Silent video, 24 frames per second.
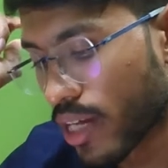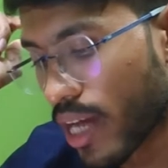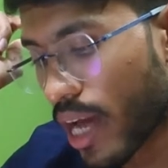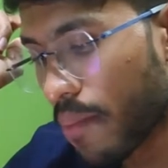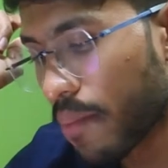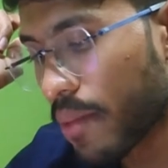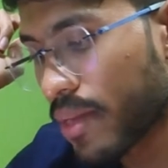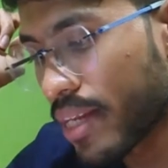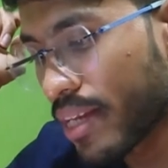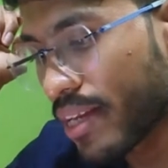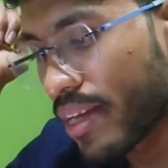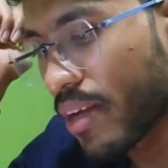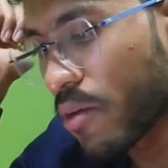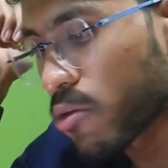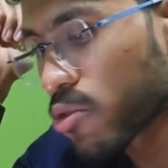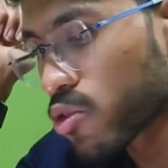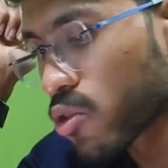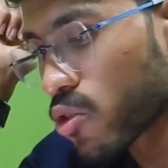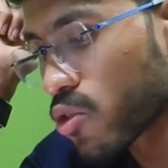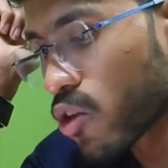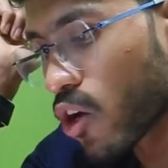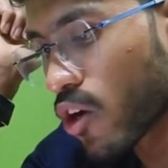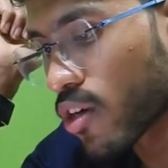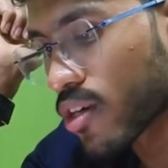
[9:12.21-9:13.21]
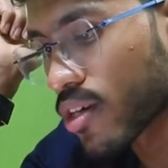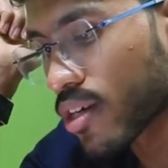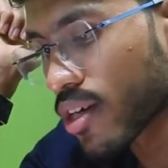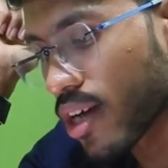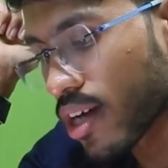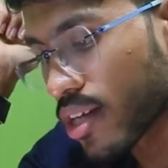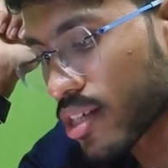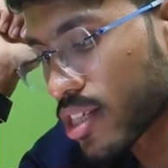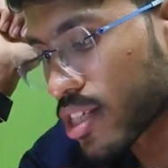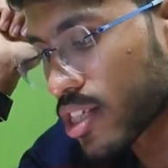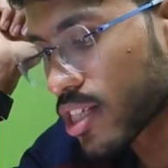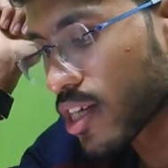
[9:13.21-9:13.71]
I mean, you should not
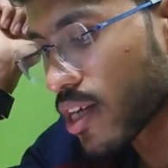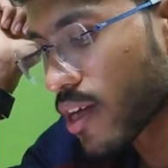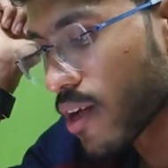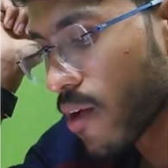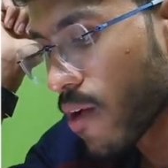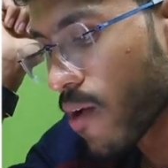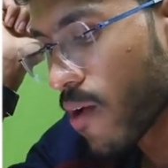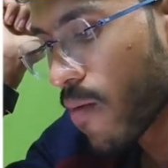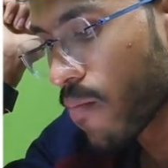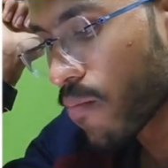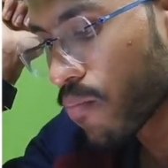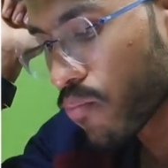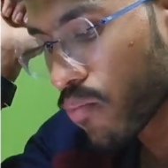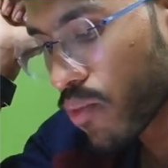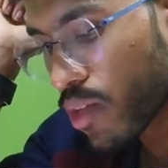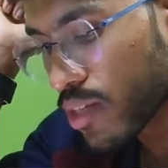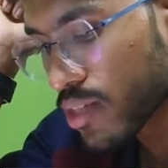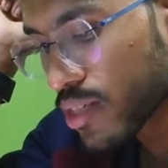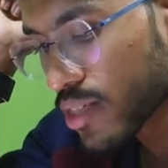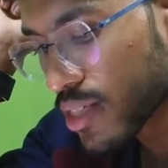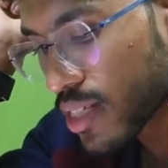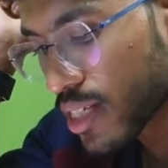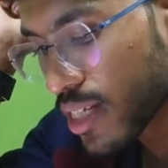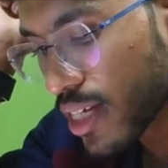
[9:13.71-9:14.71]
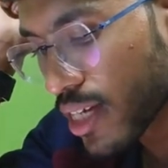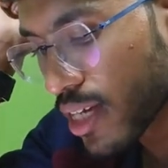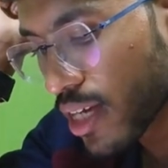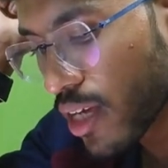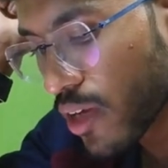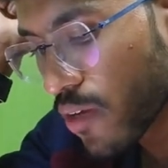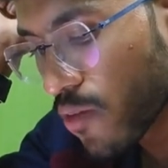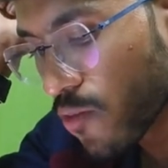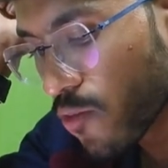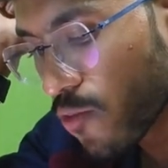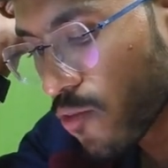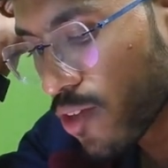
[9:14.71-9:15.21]
touch this thing
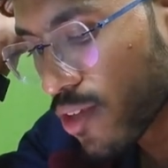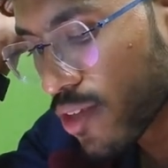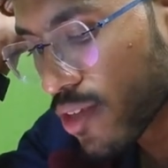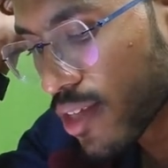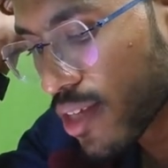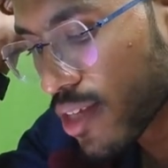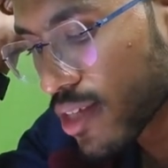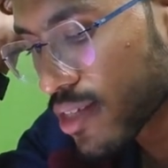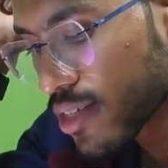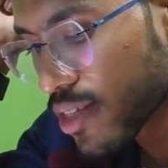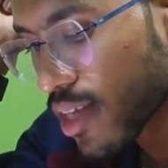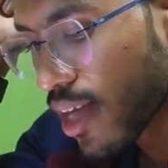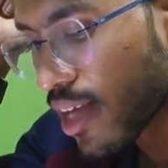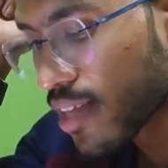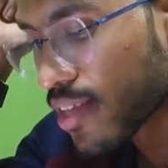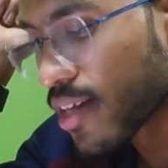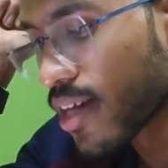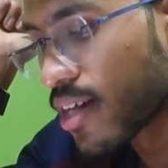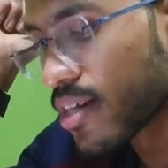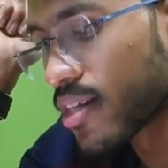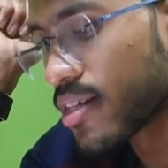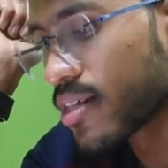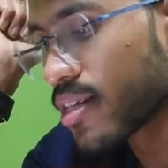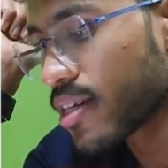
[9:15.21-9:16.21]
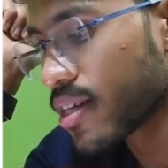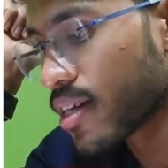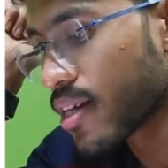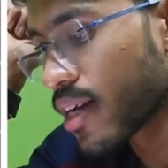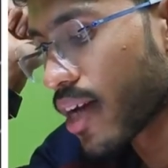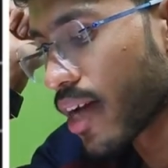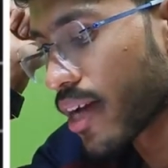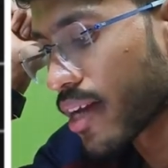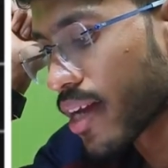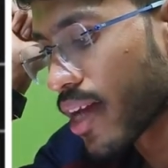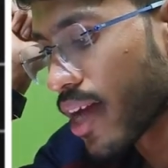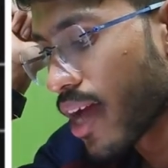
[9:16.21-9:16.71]
with this 30-degree
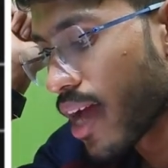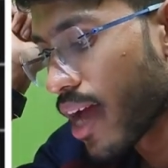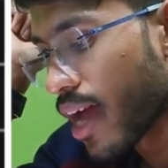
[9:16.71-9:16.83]
line.